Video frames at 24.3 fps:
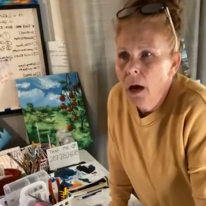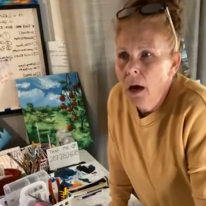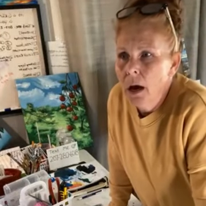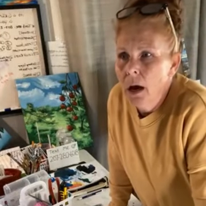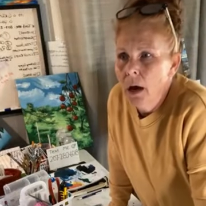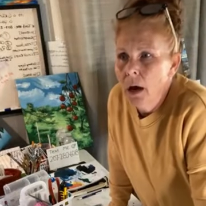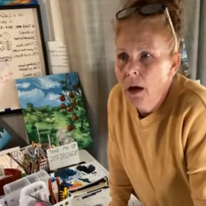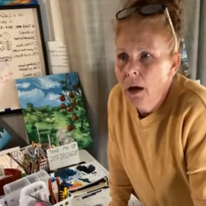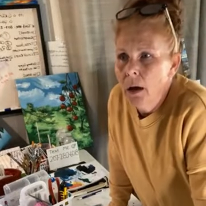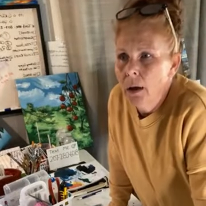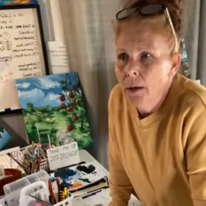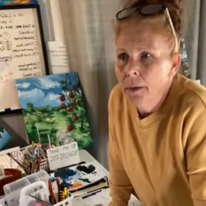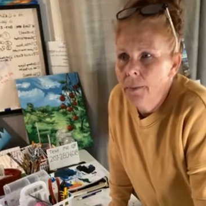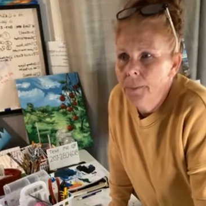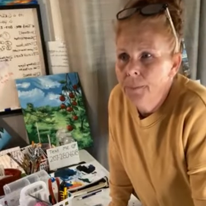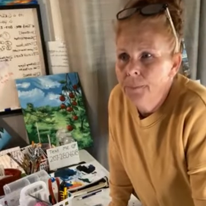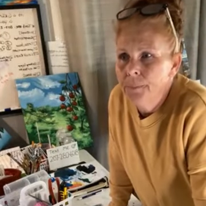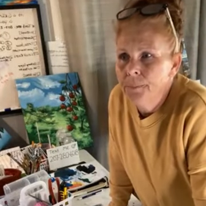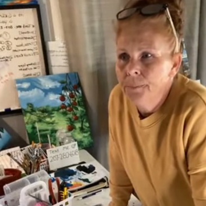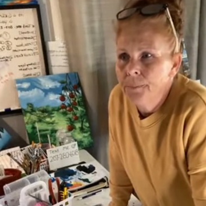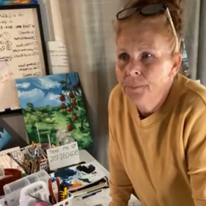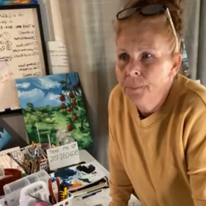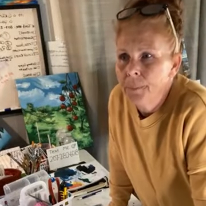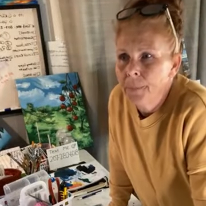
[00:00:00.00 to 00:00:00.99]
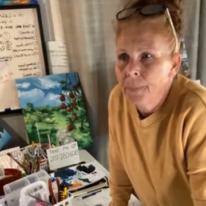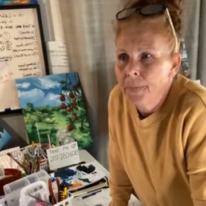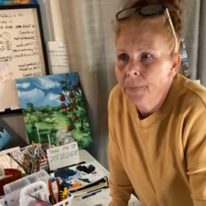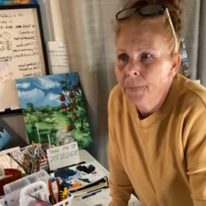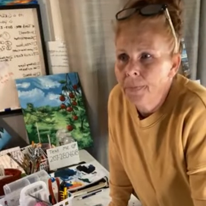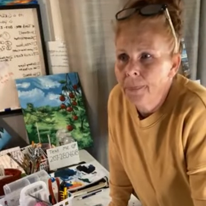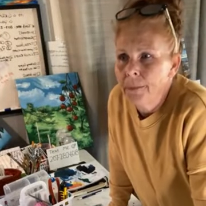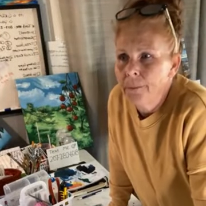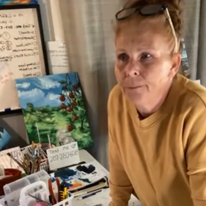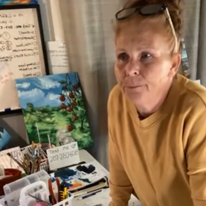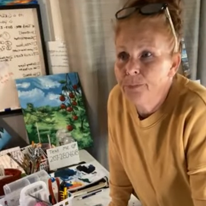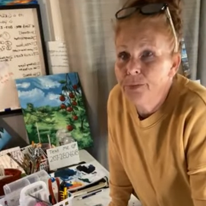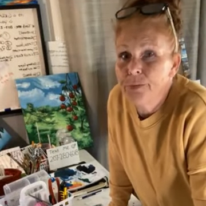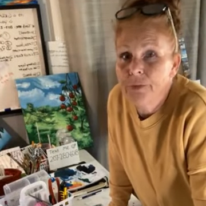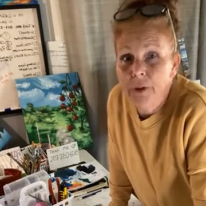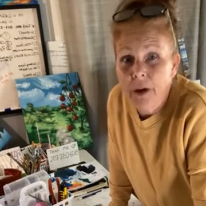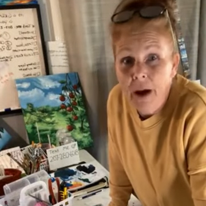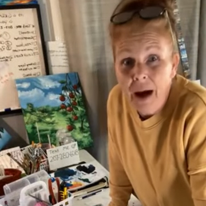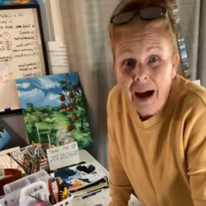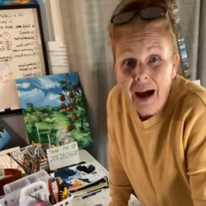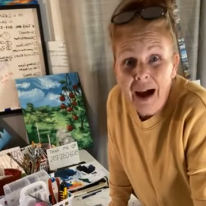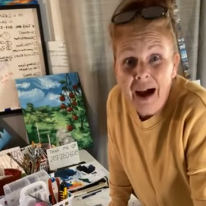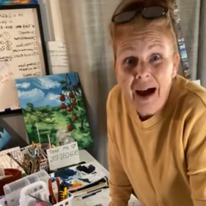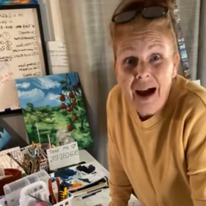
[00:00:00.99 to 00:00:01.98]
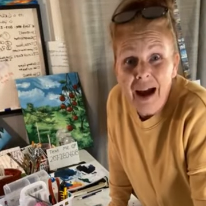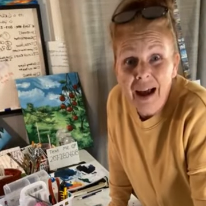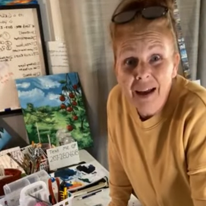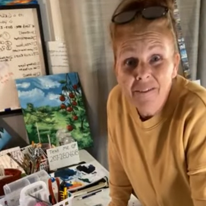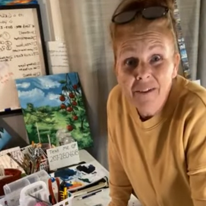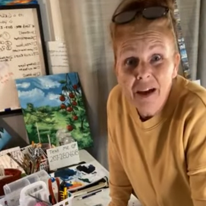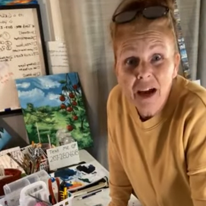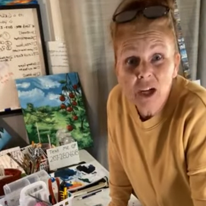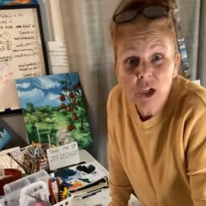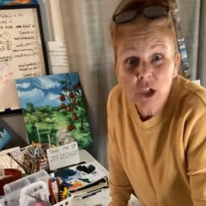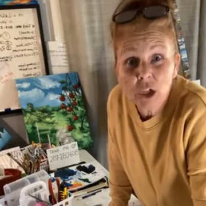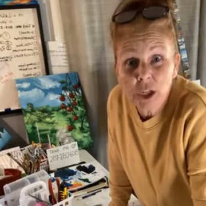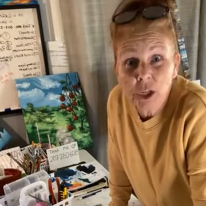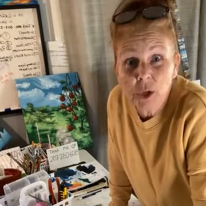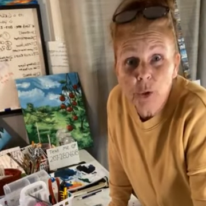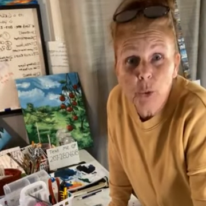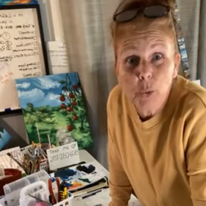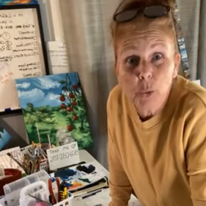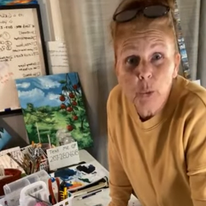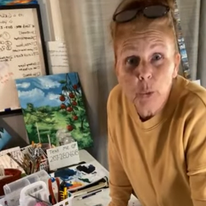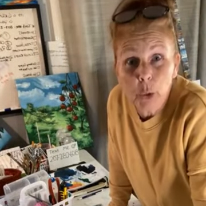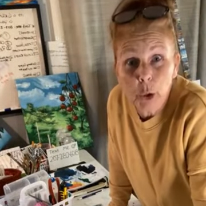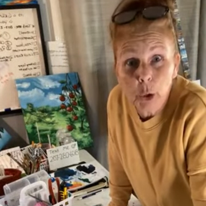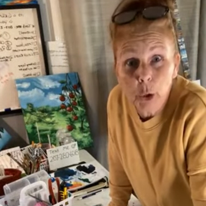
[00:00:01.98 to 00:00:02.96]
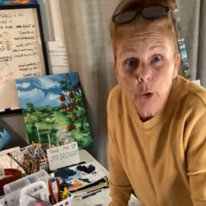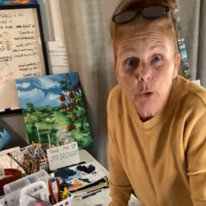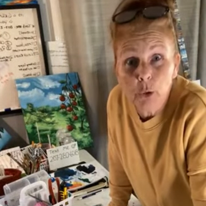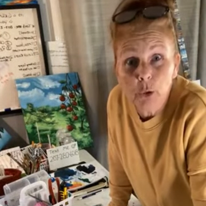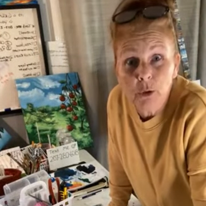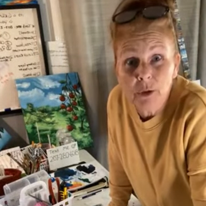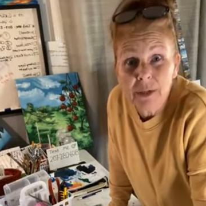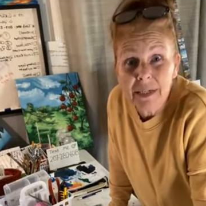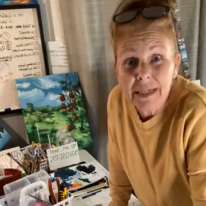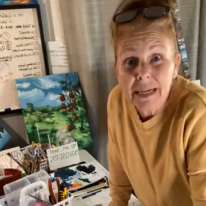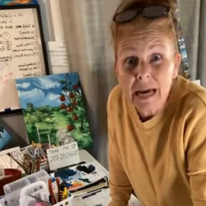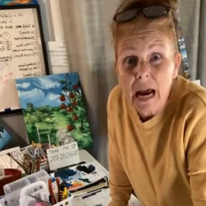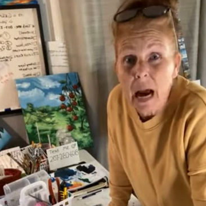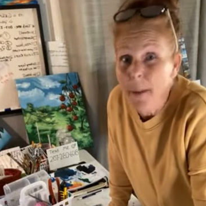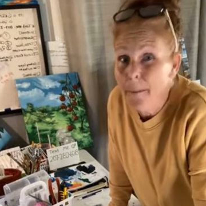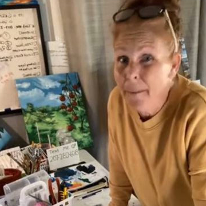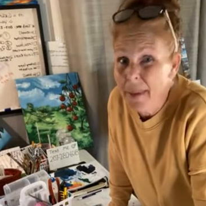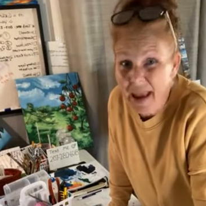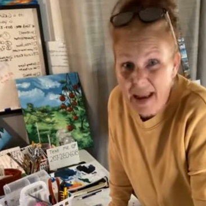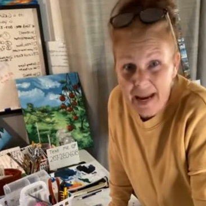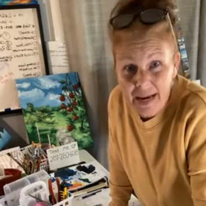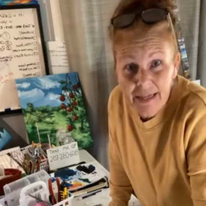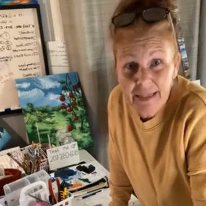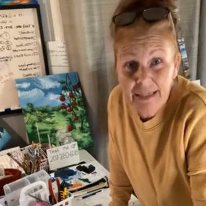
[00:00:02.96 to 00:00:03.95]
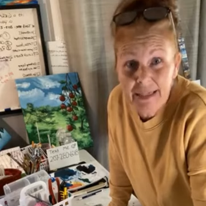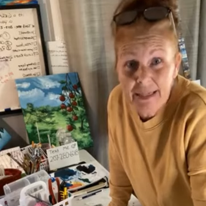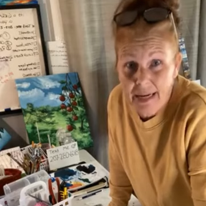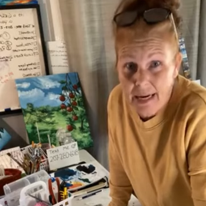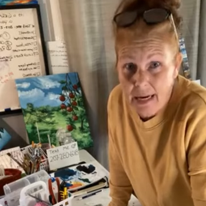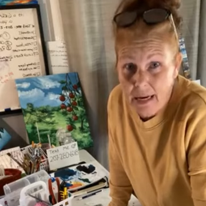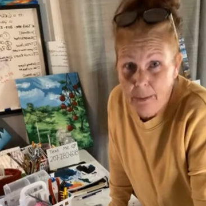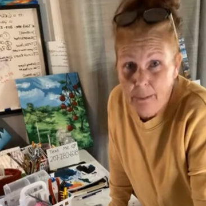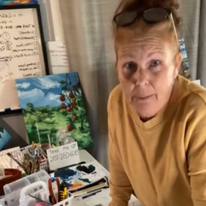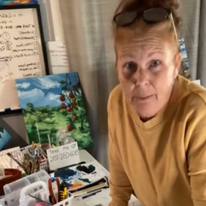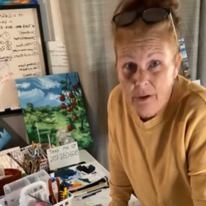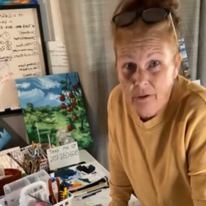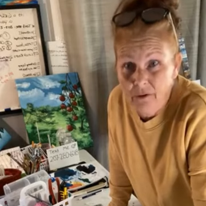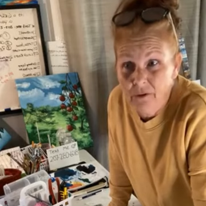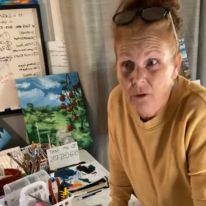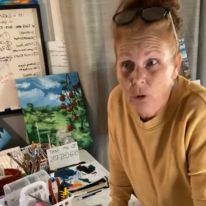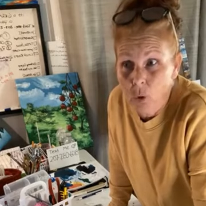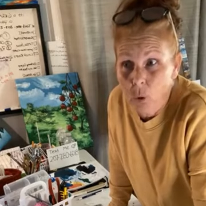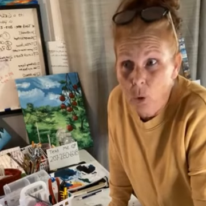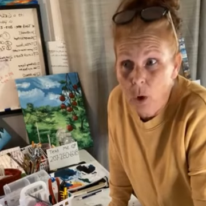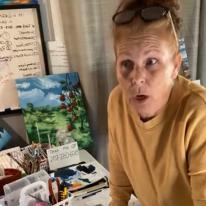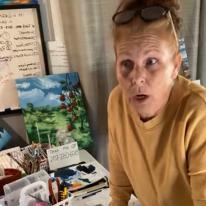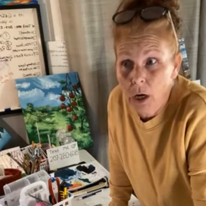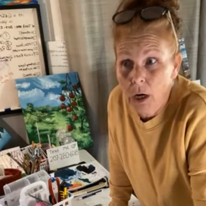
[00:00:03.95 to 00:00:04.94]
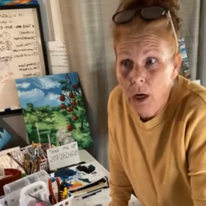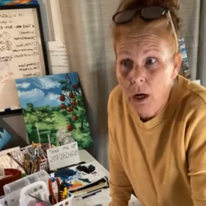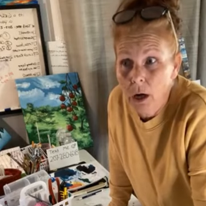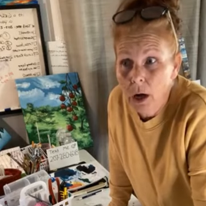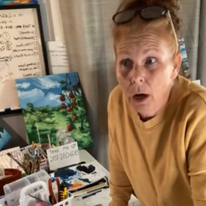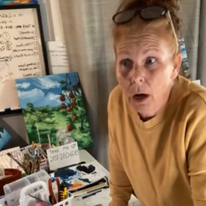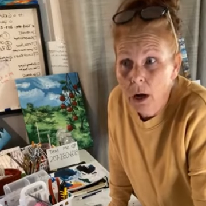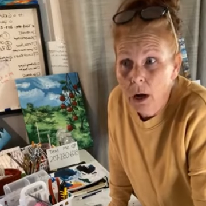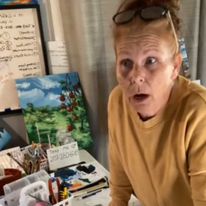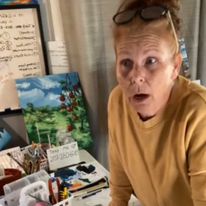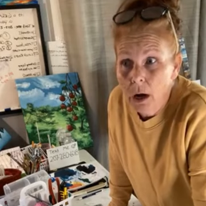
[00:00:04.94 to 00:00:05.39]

um, I've actually ruined a painting before